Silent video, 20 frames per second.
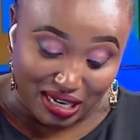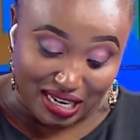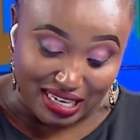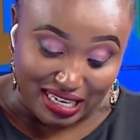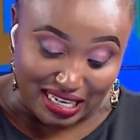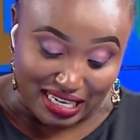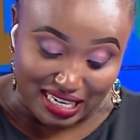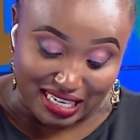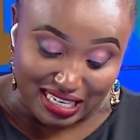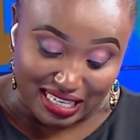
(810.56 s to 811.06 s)

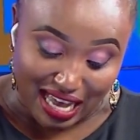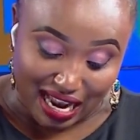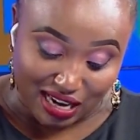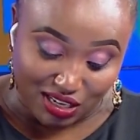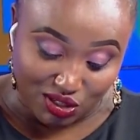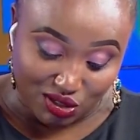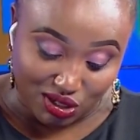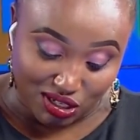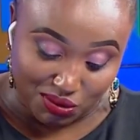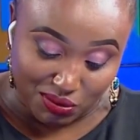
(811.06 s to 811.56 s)
need that
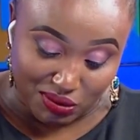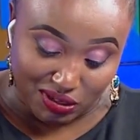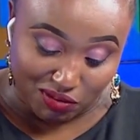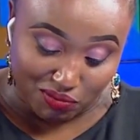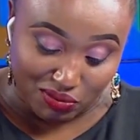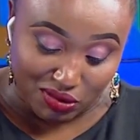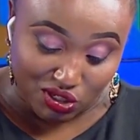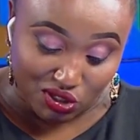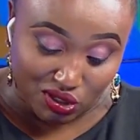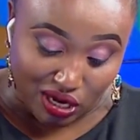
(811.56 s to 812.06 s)
treatment. I've
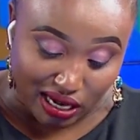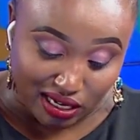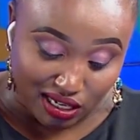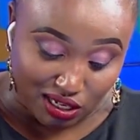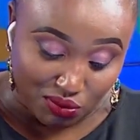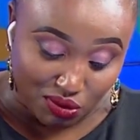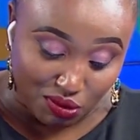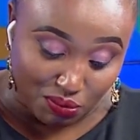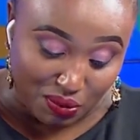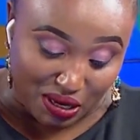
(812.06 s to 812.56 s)
been struggling
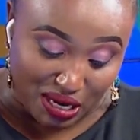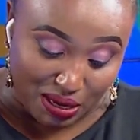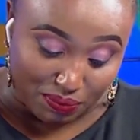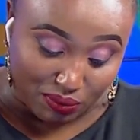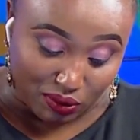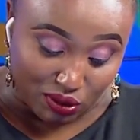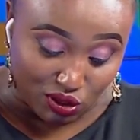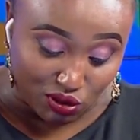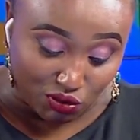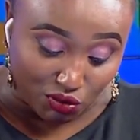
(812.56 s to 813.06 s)
with
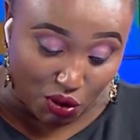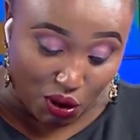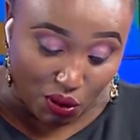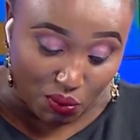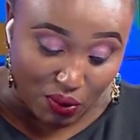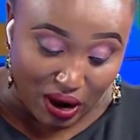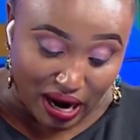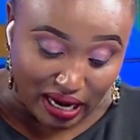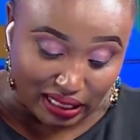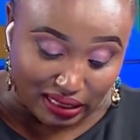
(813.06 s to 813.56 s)
pimples for a
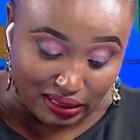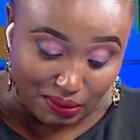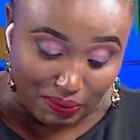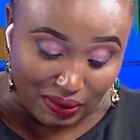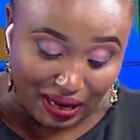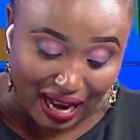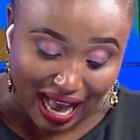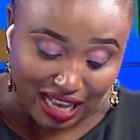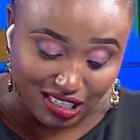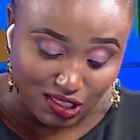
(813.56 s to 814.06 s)
while, the
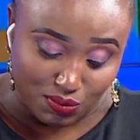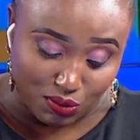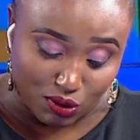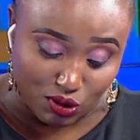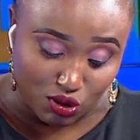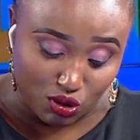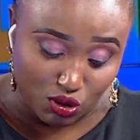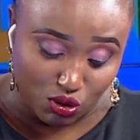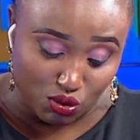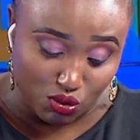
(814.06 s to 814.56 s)
black
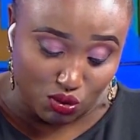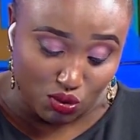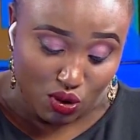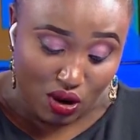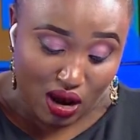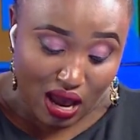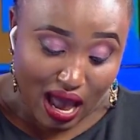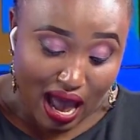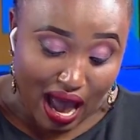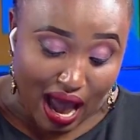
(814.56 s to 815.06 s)
spots too.
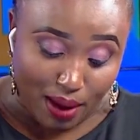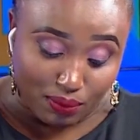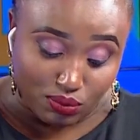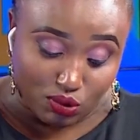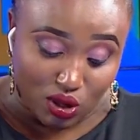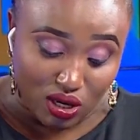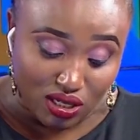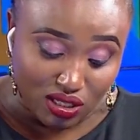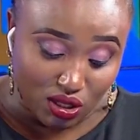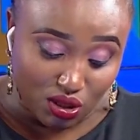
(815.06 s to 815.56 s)
I'm
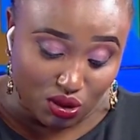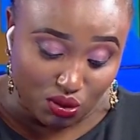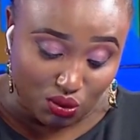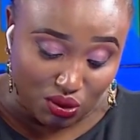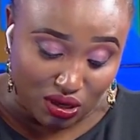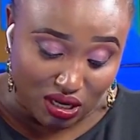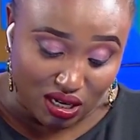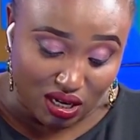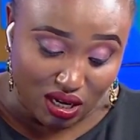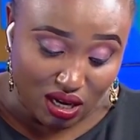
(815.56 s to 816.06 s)

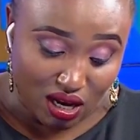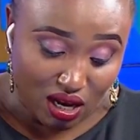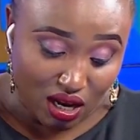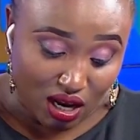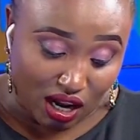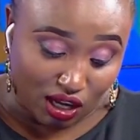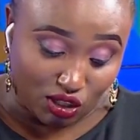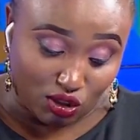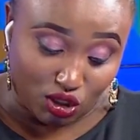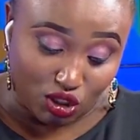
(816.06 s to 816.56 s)
23
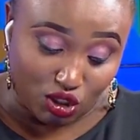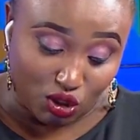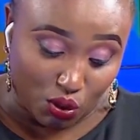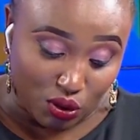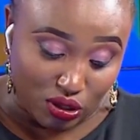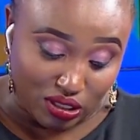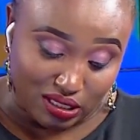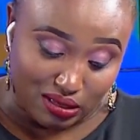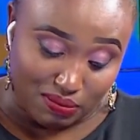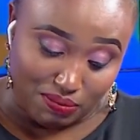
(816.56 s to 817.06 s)
and your show
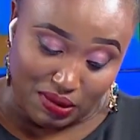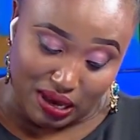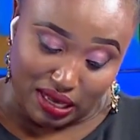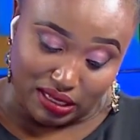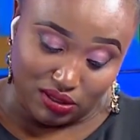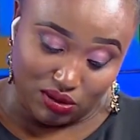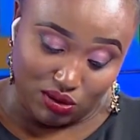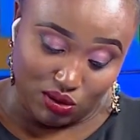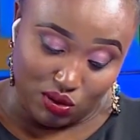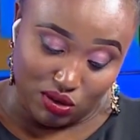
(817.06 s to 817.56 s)
is the
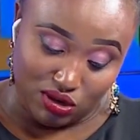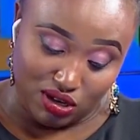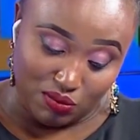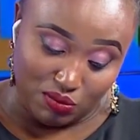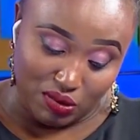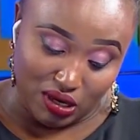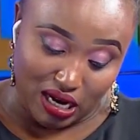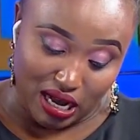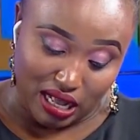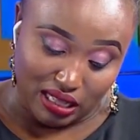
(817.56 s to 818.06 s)
best. Good day,
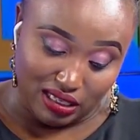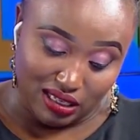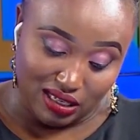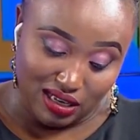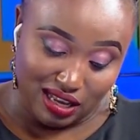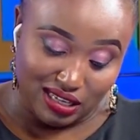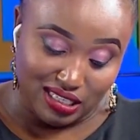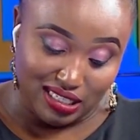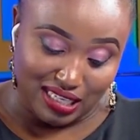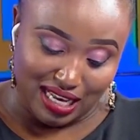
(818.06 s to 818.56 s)
Mwikali.
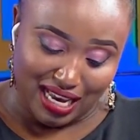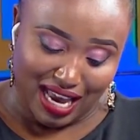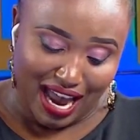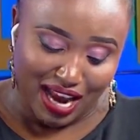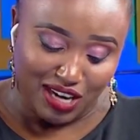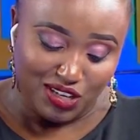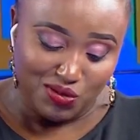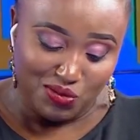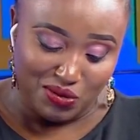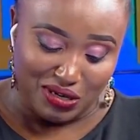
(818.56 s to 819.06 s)
And say
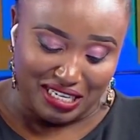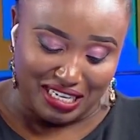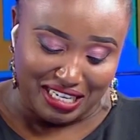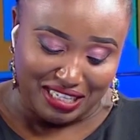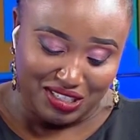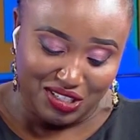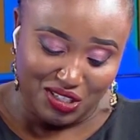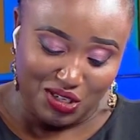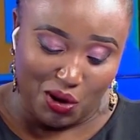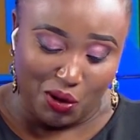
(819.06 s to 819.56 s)
hi to
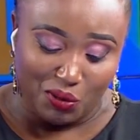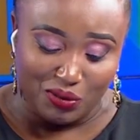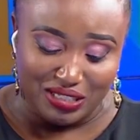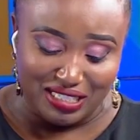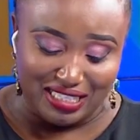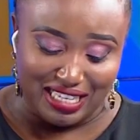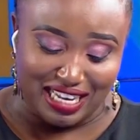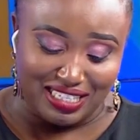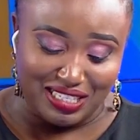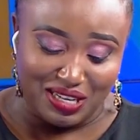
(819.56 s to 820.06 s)
Idel. She always
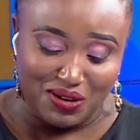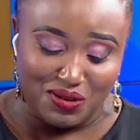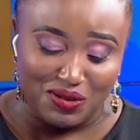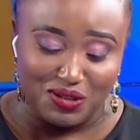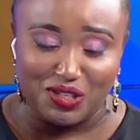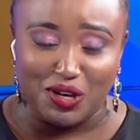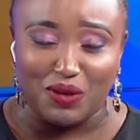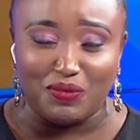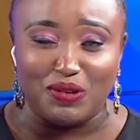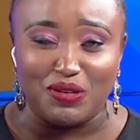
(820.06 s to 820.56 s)
does a good
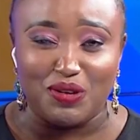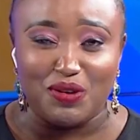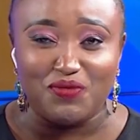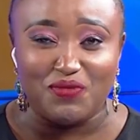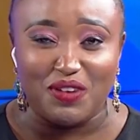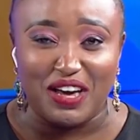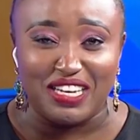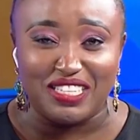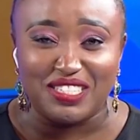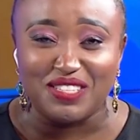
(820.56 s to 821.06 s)
job on your
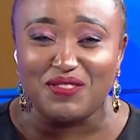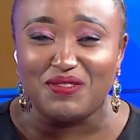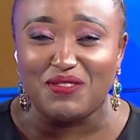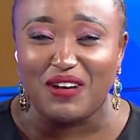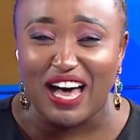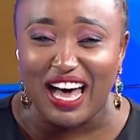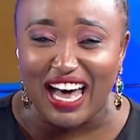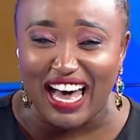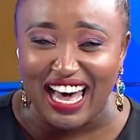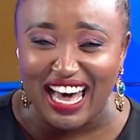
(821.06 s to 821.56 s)
face.
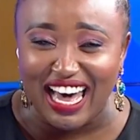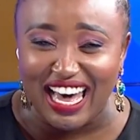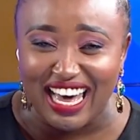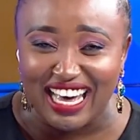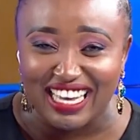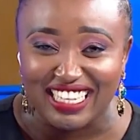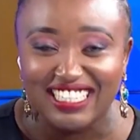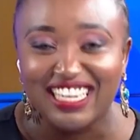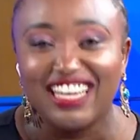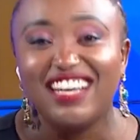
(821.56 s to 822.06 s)

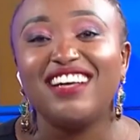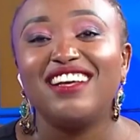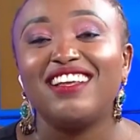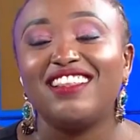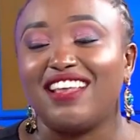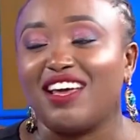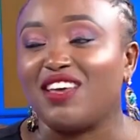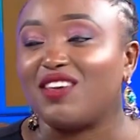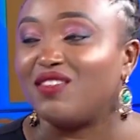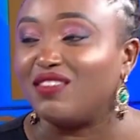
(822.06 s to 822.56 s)
What?
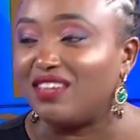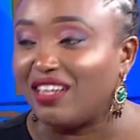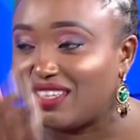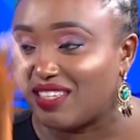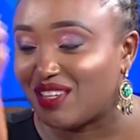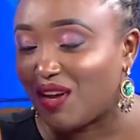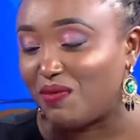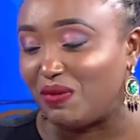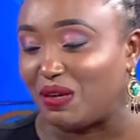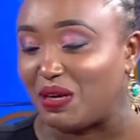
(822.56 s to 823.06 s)
Thank you. Idel is
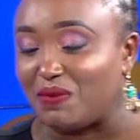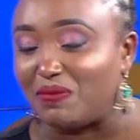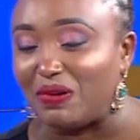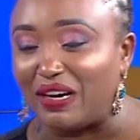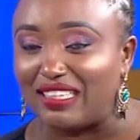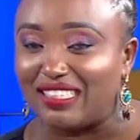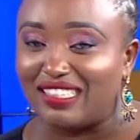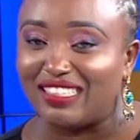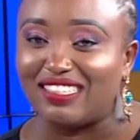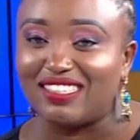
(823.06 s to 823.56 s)
our makeup artist.